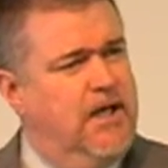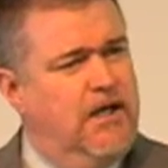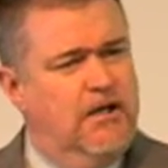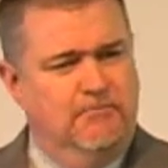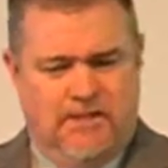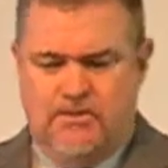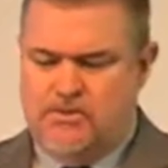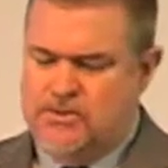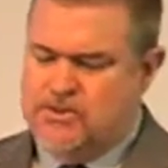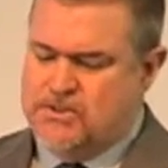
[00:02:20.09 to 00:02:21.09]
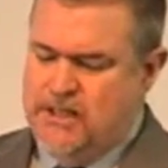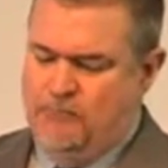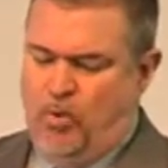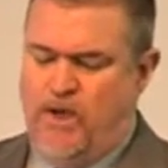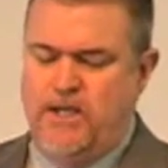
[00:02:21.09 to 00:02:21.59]
And in much the
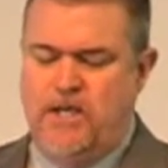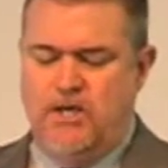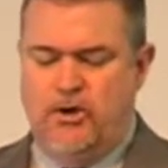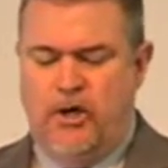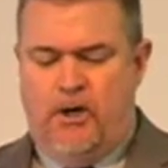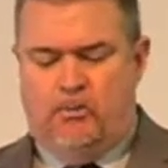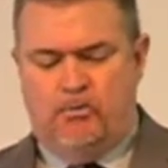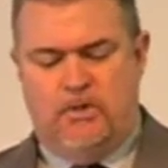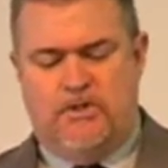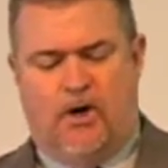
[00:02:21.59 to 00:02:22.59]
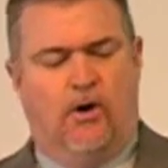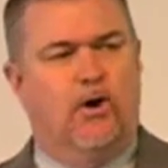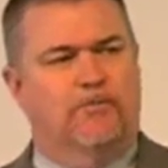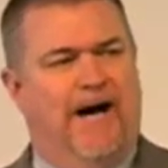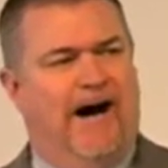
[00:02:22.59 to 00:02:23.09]
same way here, when we
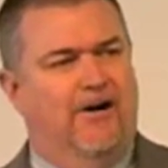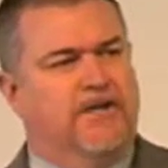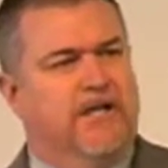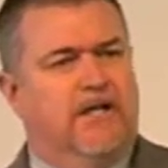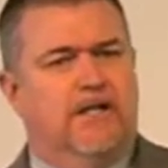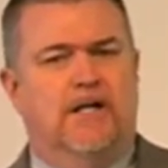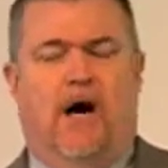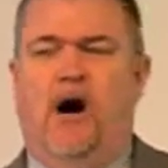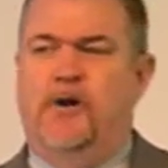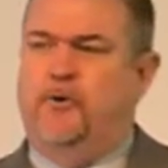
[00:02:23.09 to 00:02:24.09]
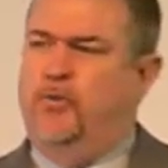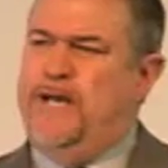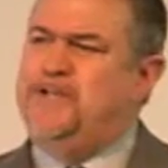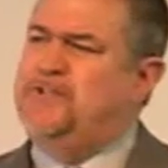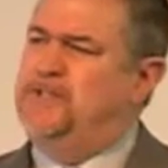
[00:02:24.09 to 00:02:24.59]
talk about God
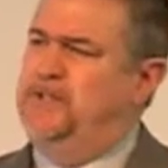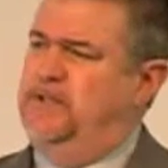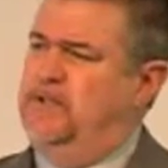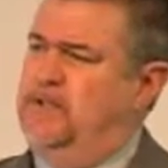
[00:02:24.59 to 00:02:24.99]
resting,